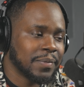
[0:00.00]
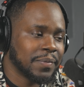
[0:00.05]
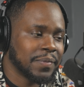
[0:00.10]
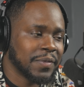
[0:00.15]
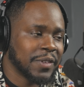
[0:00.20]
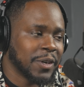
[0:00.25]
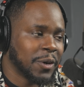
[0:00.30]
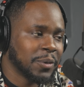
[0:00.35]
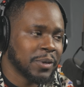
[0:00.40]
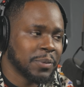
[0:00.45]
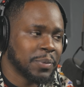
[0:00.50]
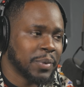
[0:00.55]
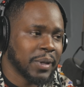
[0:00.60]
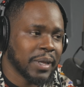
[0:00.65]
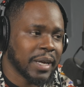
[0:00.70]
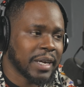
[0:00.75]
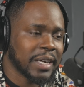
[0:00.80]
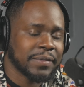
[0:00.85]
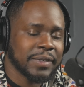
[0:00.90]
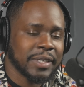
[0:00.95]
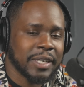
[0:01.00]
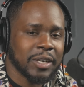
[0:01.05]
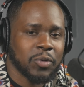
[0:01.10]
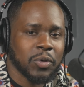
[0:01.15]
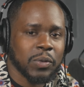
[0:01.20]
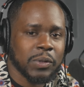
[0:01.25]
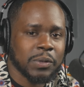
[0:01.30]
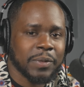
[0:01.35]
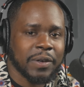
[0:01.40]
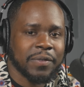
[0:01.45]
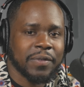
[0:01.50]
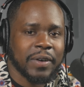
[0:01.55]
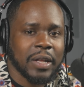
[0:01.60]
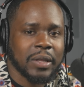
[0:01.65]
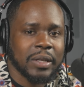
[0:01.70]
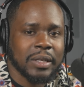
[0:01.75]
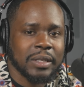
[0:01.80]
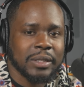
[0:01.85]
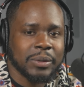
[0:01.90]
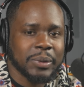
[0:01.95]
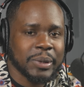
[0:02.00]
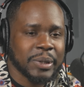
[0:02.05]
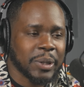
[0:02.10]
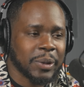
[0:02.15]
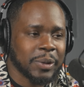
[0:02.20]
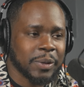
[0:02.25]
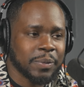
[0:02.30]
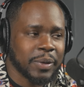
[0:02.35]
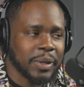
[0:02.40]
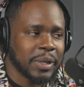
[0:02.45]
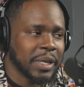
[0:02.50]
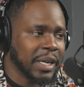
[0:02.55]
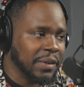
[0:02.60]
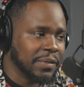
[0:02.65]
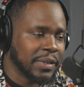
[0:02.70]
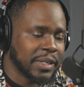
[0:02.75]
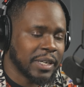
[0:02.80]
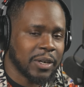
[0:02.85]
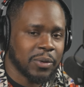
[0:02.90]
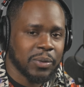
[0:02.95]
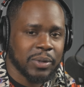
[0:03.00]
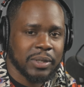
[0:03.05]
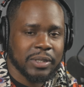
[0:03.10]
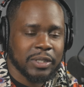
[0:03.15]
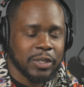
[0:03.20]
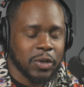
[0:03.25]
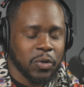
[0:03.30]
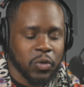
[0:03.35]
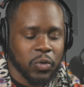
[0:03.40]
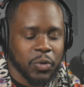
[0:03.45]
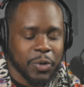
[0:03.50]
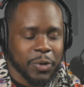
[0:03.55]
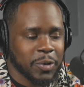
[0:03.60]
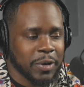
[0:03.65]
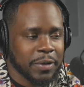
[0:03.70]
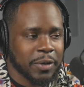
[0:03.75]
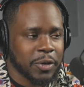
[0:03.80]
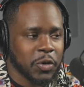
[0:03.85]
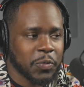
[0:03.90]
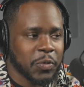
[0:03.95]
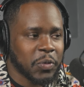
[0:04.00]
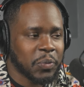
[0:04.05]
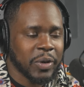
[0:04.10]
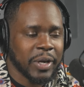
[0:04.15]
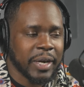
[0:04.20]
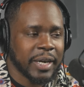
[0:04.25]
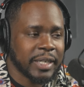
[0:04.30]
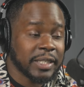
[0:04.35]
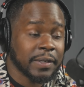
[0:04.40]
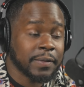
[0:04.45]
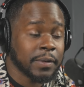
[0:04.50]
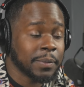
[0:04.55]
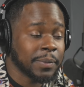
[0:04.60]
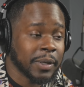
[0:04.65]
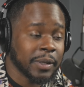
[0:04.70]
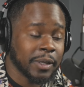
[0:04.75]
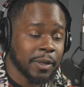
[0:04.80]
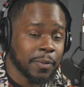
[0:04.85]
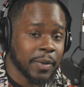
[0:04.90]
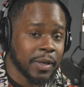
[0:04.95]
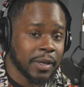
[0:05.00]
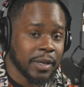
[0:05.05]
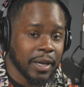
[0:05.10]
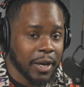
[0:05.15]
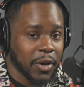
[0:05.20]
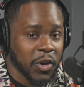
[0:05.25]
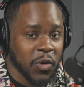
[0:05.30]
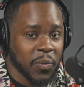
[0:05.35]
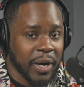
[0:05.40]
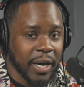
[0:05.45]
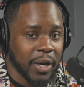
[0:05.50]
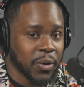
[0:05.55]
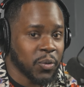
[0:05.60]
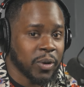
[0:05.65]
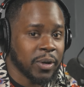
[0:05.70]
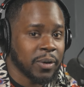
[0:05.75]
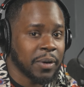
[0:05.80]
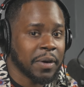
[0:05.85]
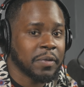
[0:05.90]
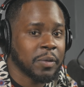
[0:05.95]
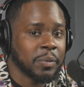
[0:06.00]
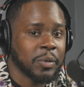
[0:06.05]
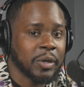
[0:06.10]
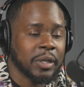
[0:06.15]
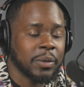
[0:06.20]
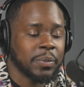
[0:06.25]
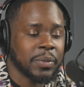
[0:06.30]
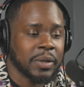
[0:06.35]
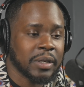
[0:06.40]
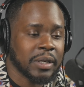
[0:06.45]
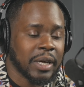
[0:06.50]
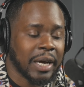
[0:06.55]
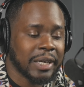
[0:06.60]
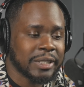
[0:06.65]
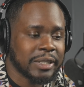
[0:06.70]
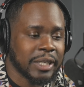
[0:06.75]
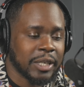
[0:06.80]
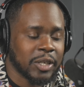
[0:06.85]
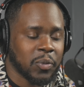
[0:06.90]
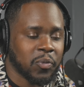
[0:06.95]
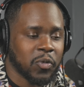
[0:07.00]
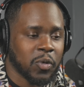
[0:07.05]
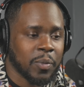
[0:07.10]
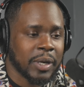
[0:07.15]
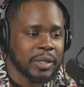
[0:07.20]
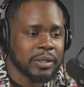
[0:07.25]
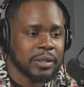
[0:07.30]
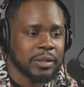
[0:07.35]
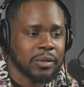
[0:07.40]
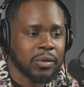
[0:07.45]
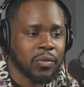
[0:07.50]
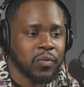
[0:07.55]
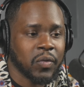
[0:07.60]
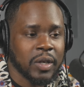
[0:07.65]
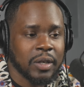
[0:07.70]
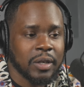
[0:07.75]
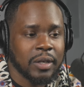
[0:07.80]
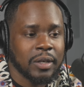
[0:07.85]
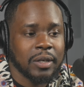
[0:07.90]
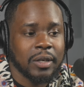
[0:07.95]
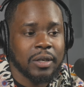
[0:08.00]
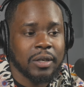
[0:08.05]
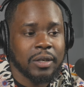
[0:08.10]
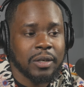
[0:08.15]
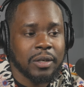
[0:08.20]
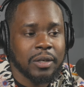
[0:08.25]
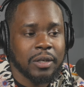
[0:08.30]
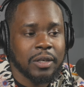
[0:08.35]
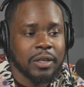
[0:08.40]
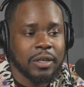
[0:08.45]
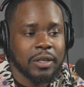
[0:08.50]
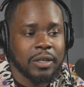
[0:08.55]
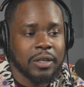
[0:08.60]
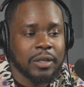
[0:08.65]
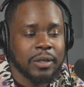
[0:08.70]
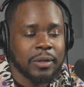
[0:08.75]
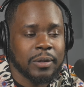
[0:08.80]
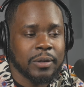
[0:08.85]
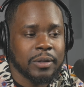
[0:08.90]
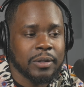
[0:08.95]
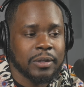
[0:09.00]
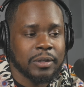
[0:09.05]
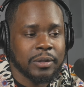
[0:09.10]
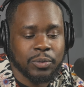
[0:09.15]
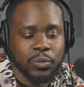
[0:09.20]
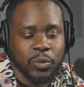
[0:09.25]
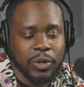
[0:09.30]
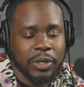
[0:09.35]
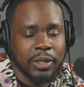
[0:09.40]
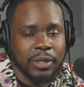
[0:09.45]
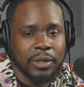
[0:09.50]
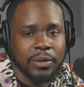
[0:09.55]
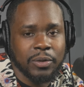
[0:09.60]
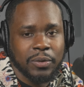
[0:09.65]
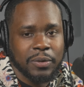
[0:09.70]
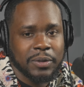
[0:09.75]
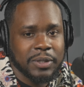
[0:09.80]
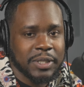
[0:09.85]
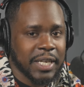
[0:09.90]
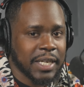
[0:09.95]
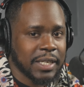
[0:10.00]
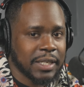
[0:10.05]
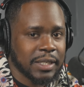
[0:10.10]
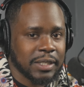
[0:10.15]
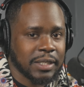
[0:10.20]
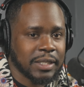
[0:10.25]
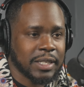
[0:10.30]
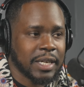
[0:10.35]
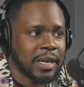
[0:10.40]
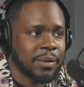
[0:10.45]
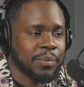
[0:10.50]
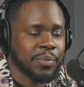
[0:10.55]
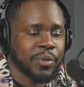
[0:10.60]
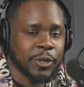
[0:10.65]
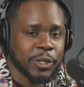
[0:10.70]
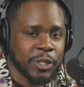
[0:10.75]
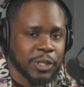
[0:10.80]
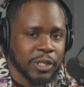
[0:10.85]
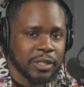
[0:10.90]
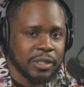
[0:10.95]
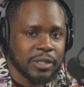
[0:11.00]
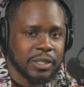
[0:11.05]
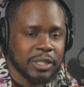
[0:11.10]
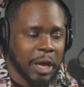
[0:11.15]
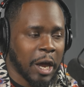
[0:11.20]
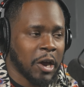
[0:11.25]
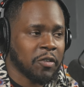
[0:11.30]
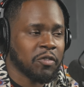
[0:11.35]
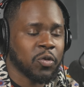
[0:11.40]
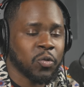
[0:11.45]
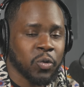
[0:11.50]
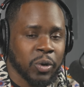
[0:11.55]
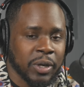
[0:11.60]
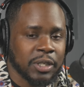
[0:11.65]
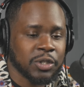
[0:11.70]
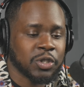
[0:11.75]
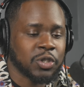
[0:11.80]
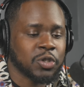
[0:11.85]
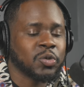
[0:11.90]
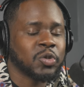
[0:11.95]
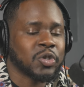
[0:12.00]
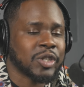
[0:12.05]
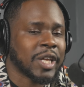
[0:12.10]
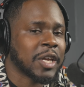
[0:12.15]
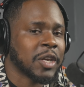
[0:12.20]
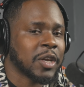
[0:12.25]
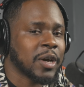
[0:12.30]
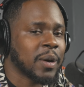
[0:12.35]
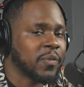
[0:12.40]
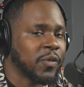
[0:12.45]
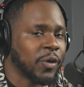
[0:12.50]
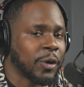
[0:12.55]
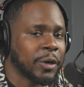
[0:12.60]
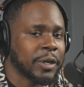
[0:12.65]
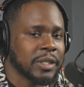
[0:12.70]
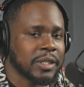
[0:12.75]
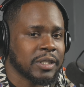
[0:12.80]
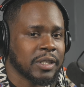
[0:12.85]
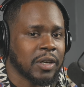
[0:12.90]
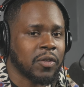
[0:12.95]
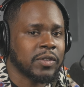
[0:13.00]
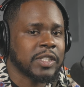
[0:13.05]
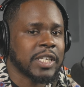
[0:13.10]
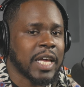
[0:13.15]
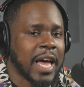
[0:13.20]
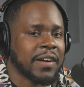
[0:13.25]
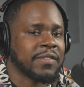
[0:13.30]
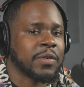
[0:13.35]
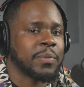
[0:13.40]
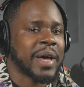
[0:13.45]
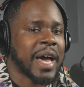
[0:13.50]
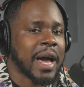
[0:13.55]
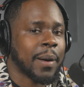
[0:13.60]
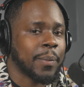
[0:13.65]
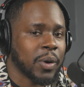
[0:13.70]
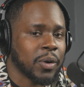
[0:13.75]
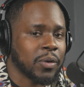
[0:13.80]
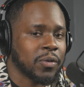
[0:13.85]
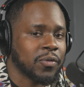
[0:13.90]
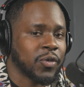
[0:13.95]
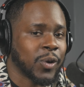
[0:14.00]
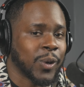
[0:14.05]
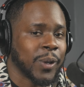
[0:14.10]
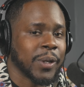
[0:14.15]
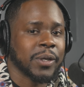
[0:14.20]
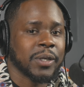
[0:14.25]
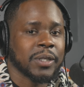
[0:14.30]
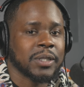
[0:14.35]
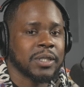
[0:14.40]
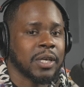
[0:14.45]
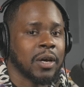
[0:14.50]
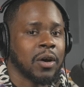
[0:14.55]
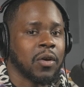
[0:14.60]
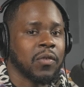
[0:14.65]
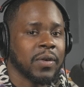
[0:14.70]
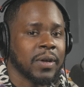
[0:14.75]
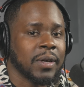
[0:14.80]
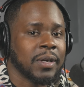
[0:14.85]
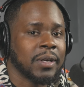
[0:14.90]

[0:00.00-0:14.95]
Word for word: The only bully I ever dealt with was my father. He was the only bully I ever dealt with. No no other human being has ever bullied me, and nobody will ever bully me. I stand up for myself. It's one of the tenets that I'm preaching to everyone is to stand up for yourself, to have a backbone for yourself.